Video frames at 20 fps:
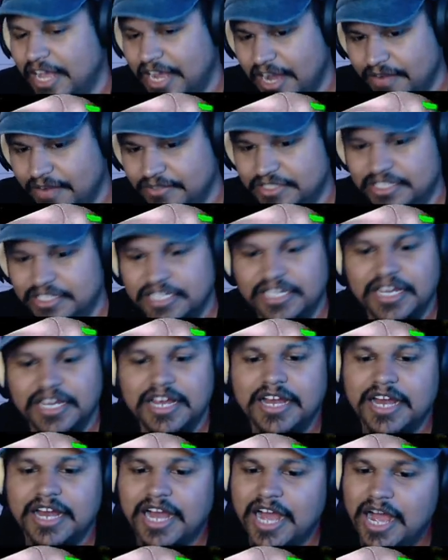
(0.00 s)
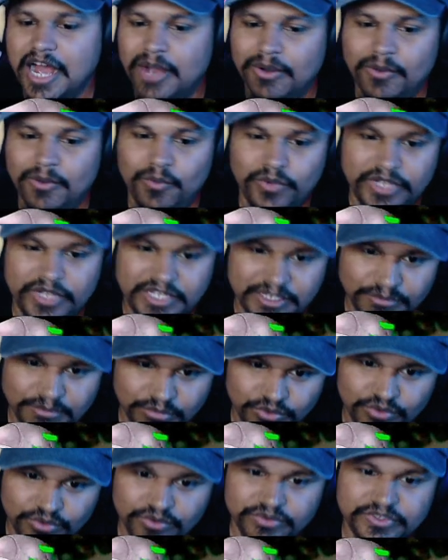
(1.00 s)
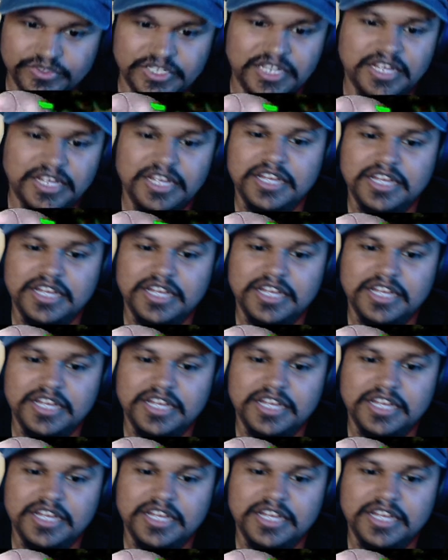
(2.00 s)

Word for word: obviously how he moves,